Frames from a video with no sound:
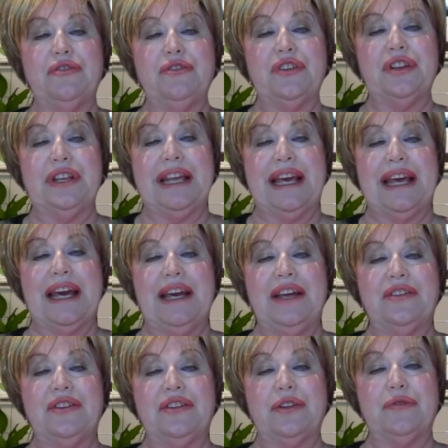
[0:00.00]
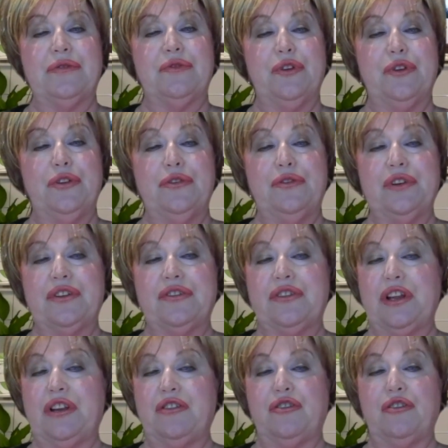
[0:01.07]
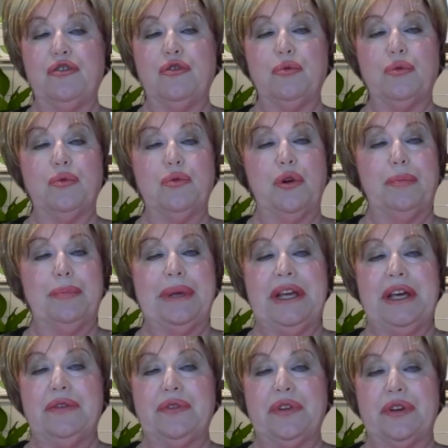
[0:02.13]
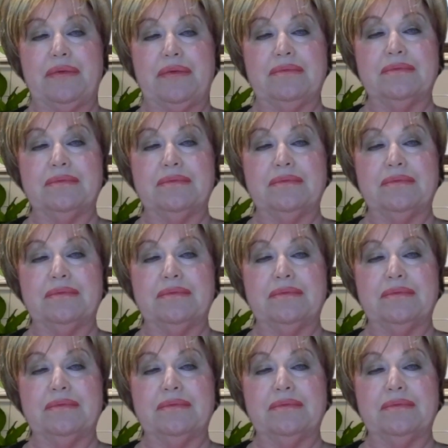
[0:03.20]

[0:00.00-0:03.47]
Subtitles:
has indicated that further extensions will not be given.